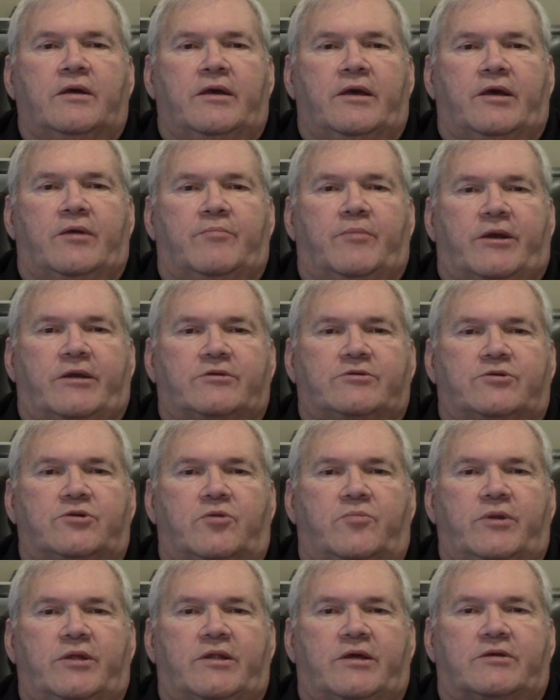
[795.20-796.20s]
it may
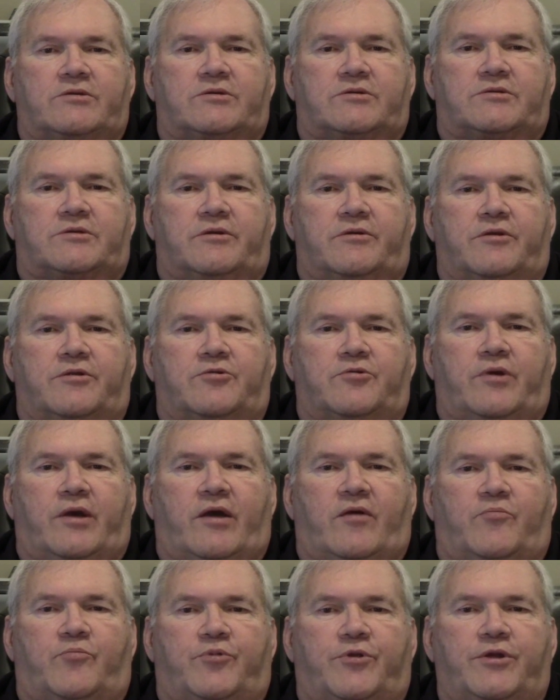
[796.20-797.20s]
still be necessary to
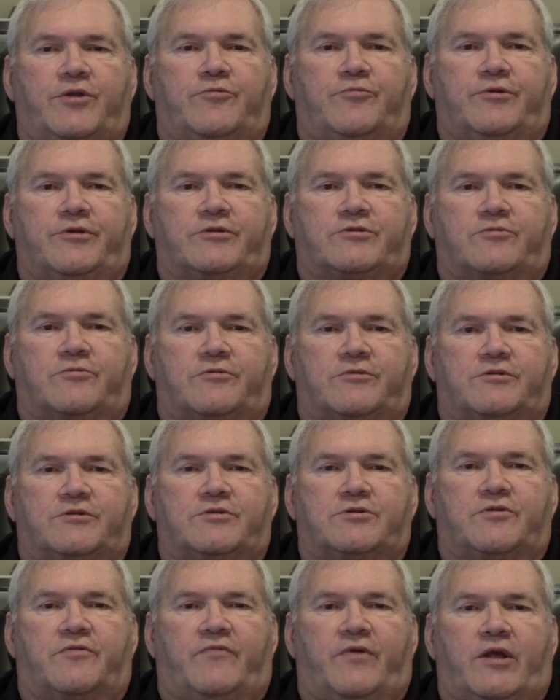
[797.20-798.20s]
have print
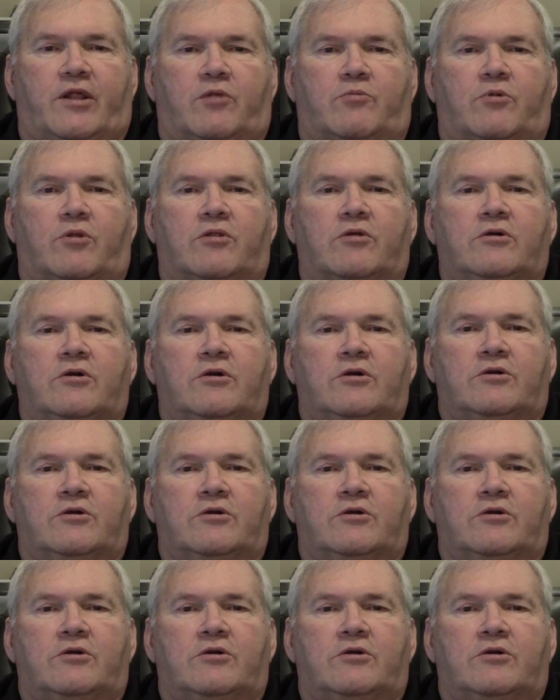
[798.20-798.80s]
resources available